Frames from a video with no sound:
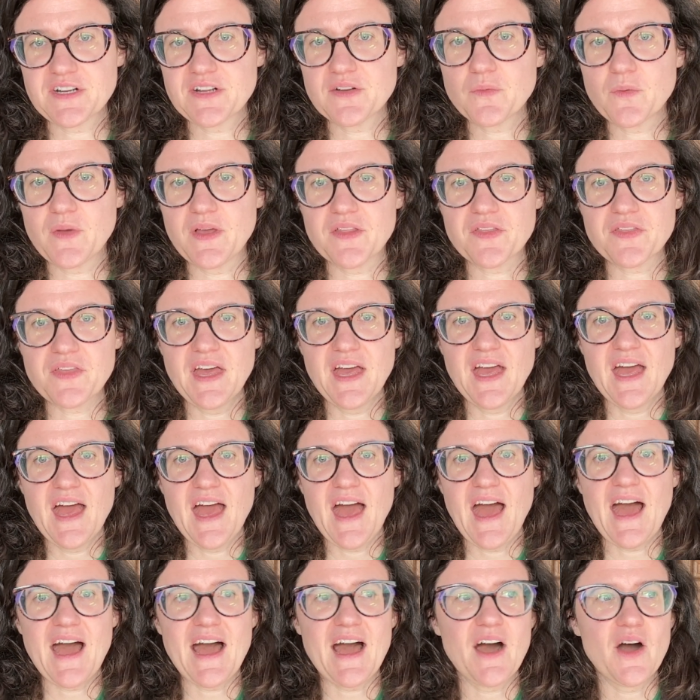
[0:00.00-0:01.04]
with
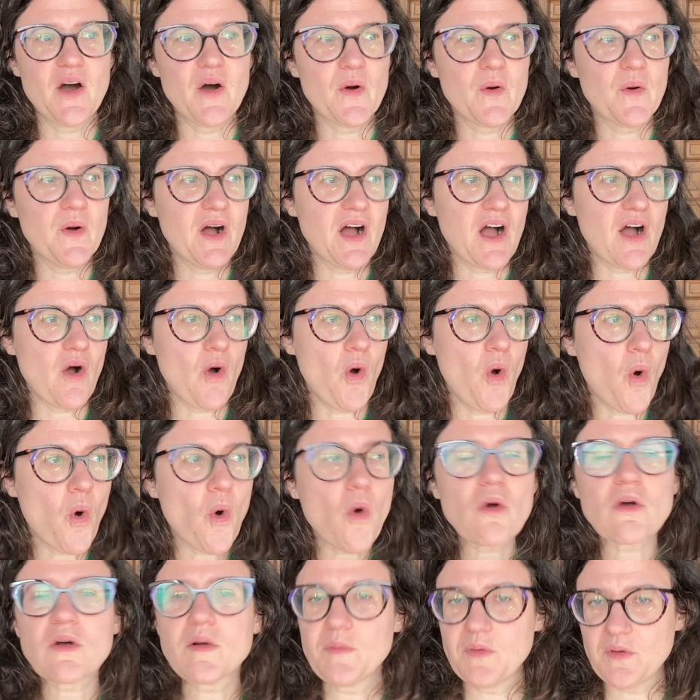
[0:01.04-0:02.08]
how
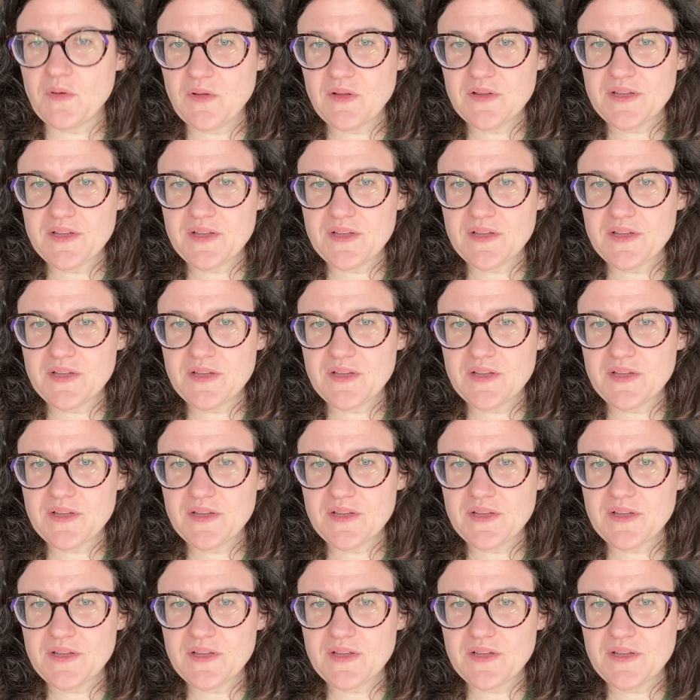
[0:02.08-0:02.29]
horrible